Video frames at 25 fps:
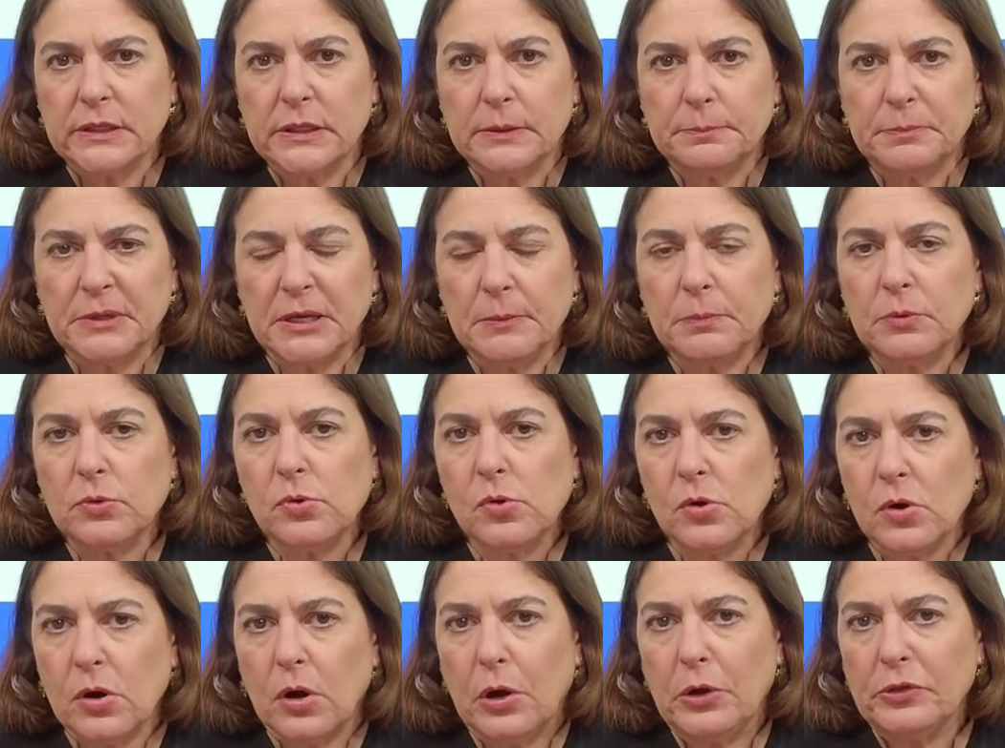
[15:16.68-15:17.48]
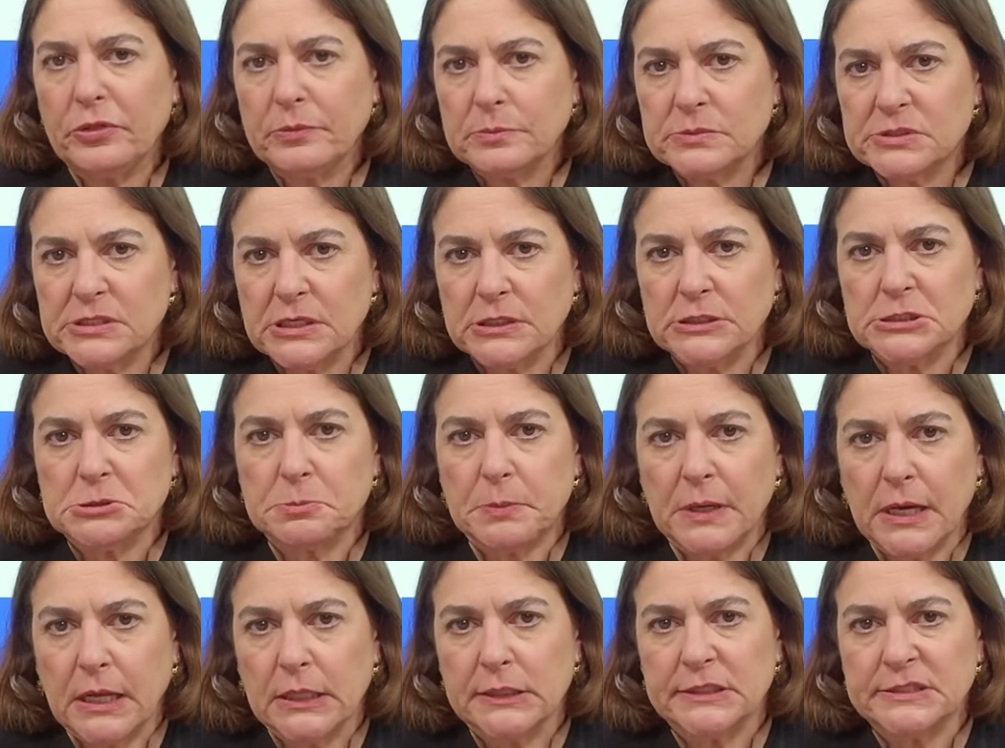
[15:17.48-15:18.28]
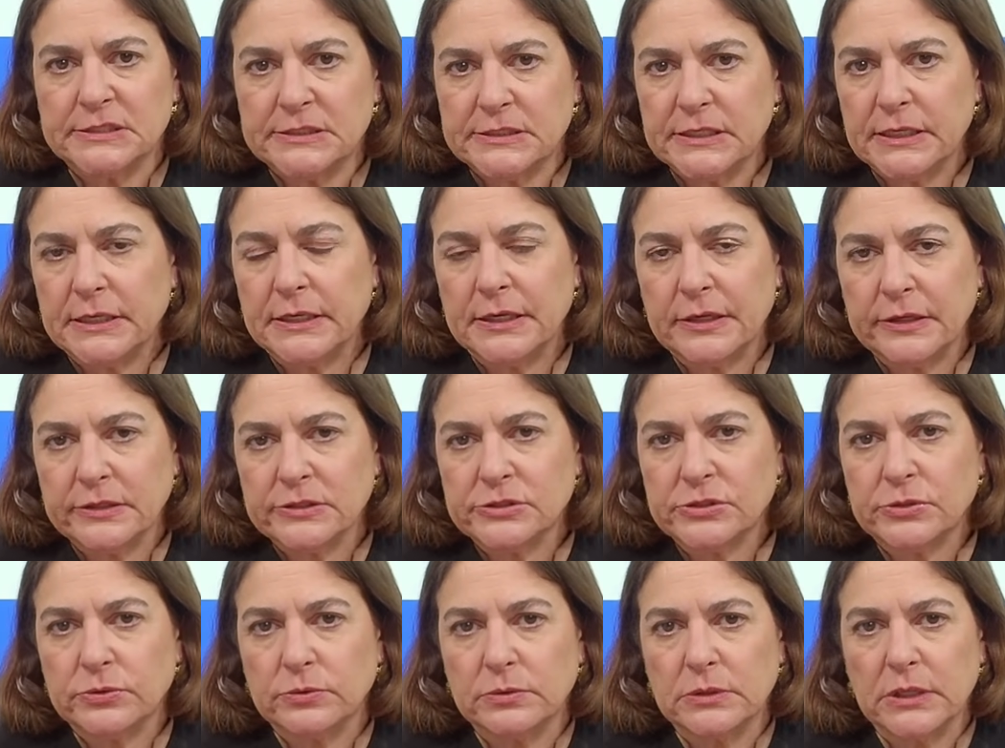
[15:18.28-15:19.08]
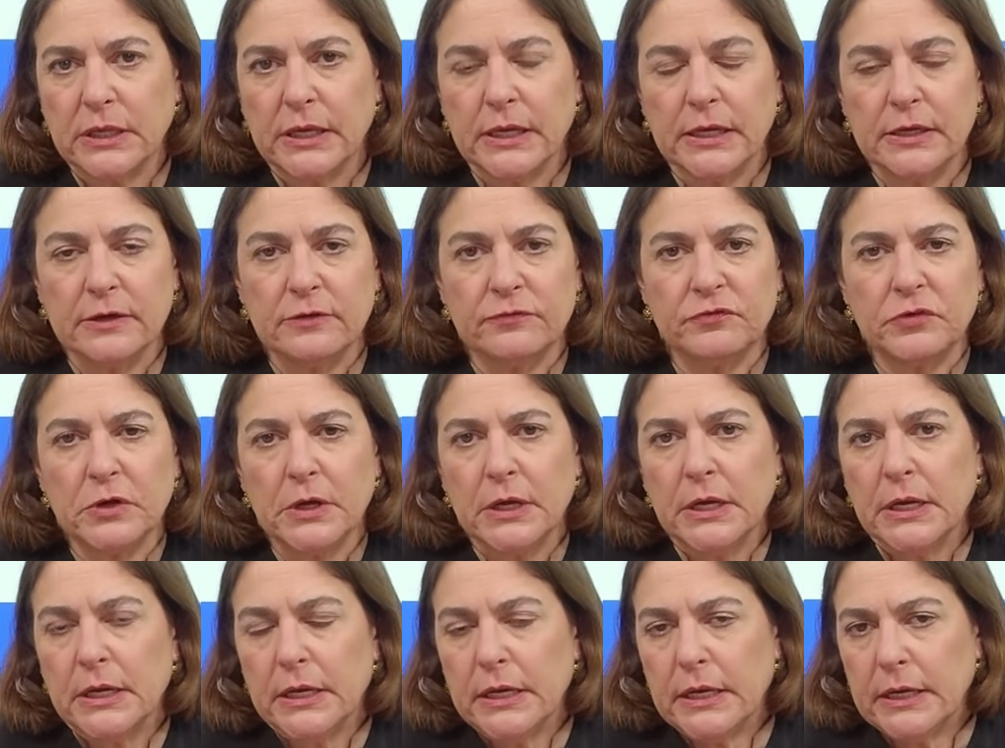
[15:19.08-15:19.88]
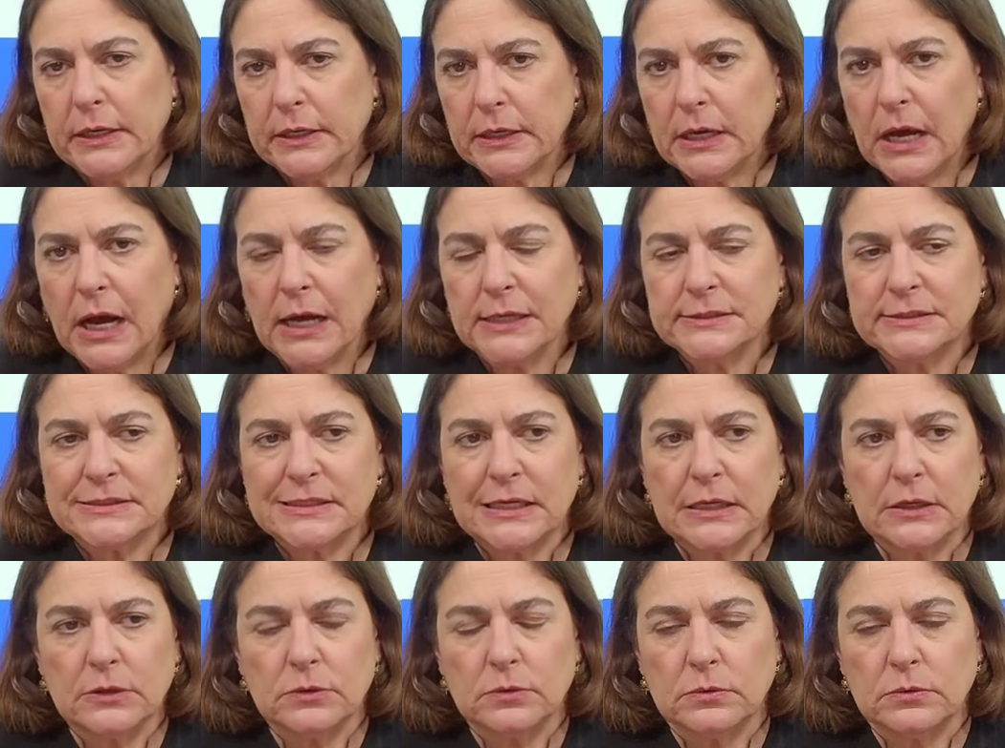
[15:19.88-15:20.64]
people who call themselves Palestinians who live in Gaza,